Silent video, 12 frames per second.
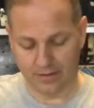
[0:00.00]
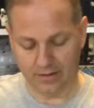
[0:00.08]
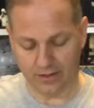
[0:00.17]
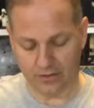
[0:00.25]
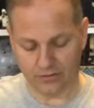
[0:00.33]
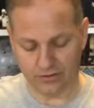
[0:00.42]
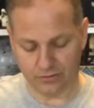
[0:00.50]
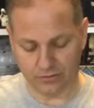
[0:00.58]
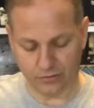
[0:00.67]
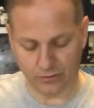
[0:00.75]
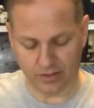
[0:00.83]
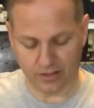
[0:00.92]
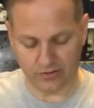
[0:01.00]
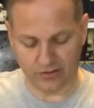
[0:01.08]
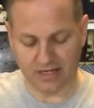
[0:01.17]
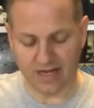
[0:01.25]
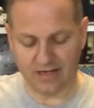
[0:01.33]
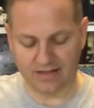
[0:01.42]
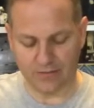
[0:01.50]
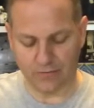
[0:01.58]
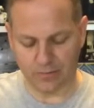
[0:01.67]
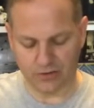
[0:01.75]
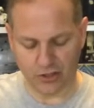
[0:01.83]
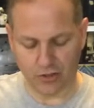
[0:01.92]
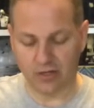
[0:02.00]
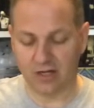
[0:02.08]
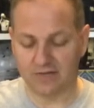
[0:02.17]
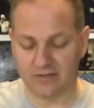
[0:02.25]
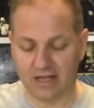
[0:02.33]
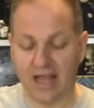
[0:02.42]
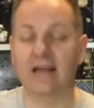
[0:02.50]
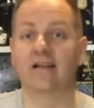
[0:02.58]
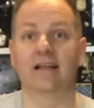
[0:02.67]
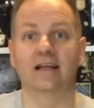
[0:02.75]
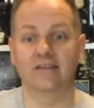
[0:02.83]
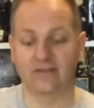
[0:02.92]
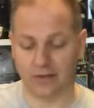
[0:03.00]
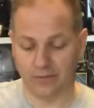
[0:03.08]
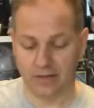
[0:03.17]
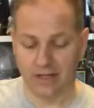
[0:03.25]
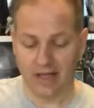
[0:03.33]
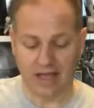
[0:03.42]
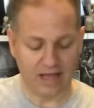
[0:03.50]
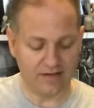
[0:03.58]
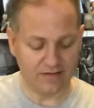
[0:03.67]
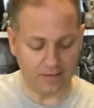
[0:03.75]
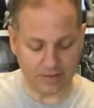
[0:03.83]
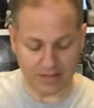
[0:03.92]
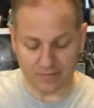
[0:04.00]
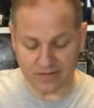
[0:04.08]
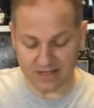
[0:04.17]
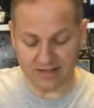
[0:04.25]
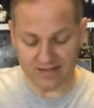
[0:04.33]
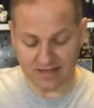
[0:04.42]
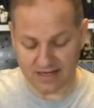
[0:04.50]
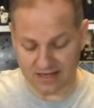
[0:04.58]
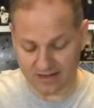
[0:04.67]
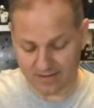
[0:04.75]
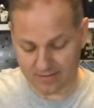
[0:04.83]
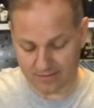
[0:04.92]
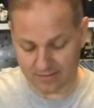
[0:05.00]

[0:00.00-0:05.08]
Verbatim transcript: you know, to truly understand it, they were mature enough to handle it. So, and some of them did see,